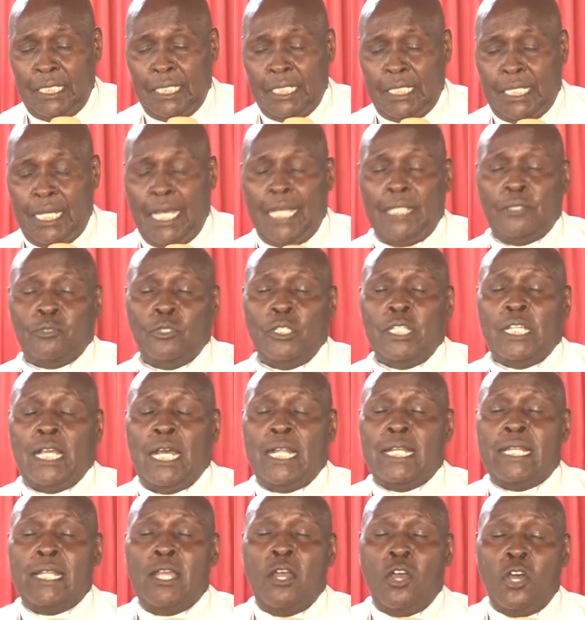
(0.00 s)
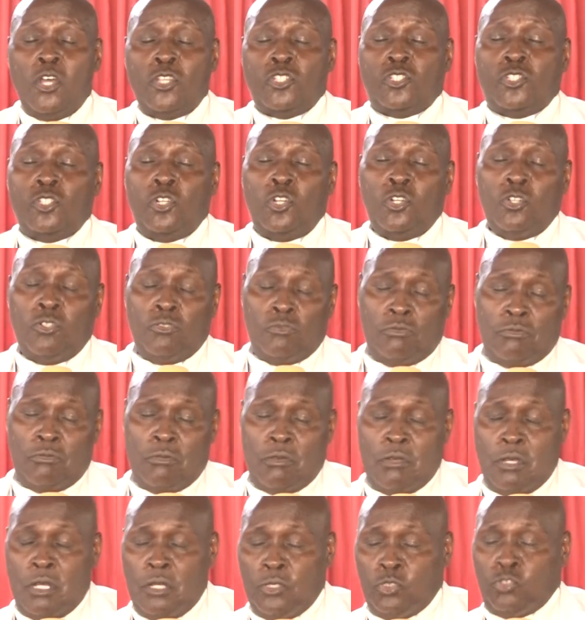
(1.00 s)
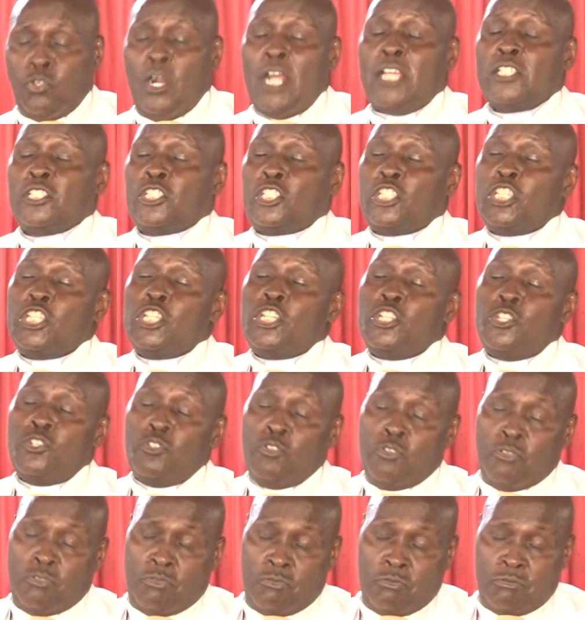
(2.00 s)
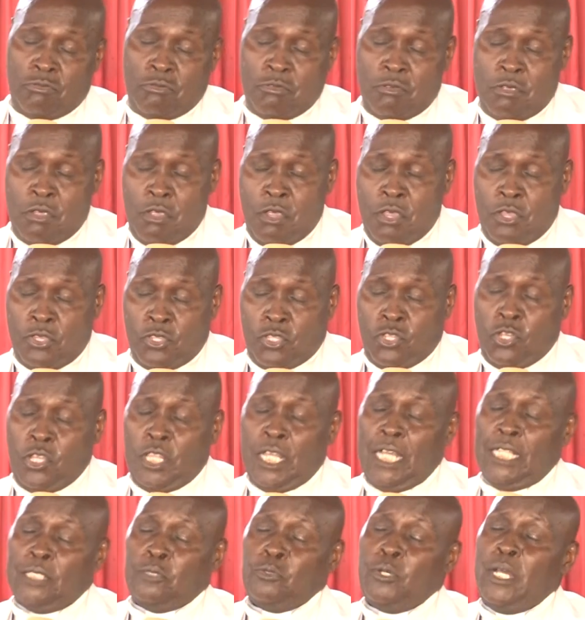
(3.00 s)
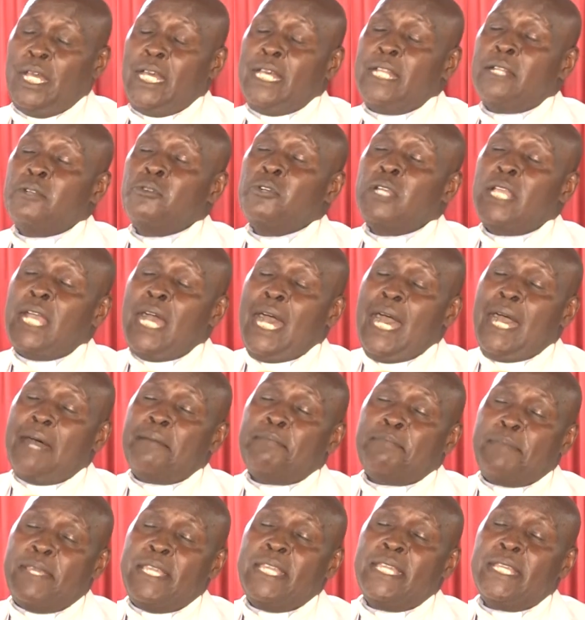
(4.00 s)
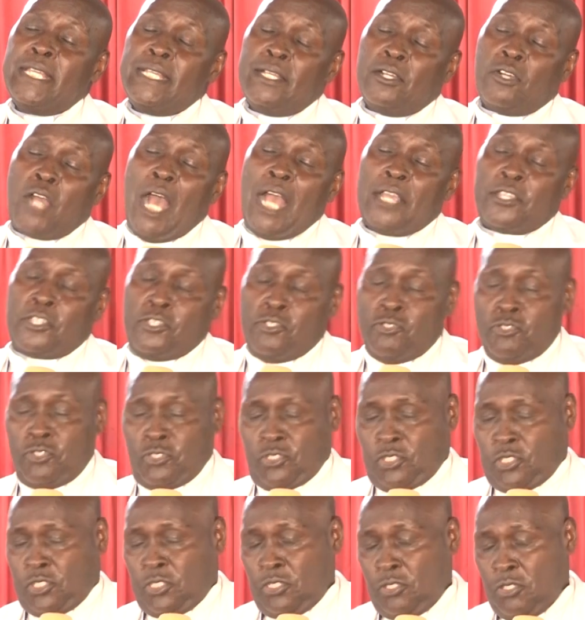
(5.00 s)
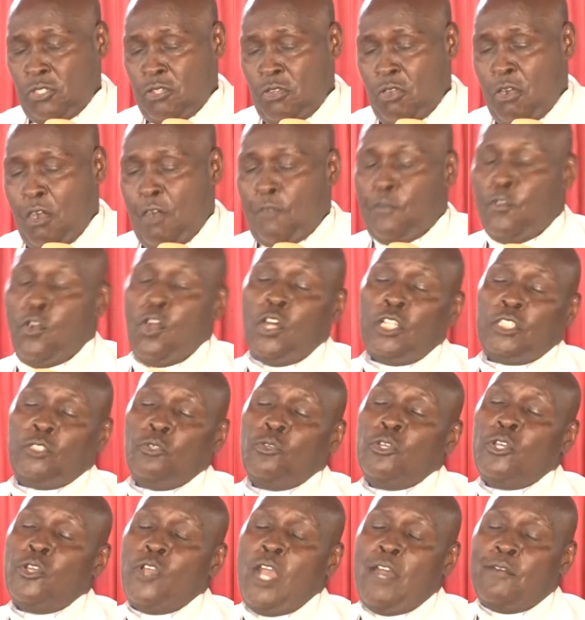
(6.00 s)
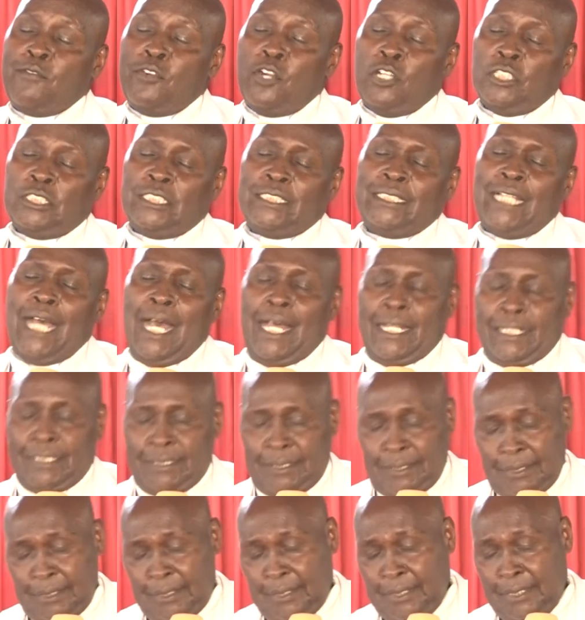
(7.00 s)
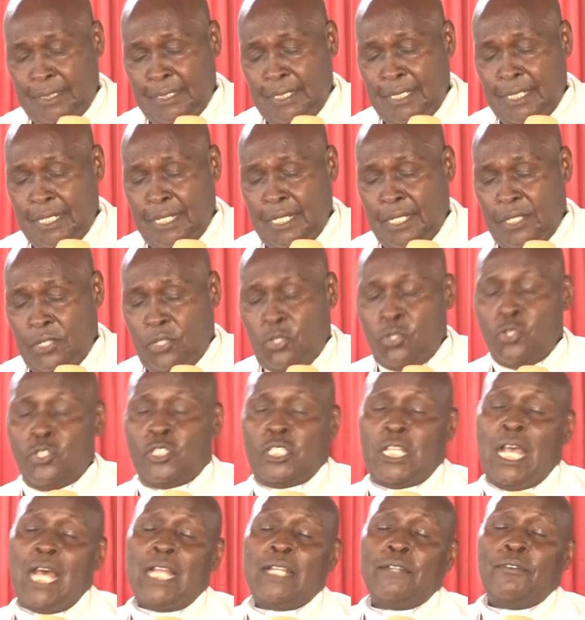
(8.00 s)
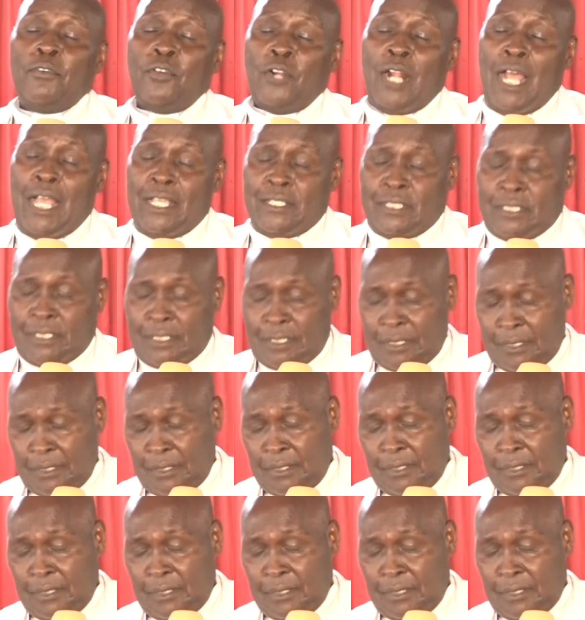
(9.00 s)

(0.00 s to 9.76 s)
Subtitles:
that we can also trust in you. So that when we are being accused of what we have not done, you stand for us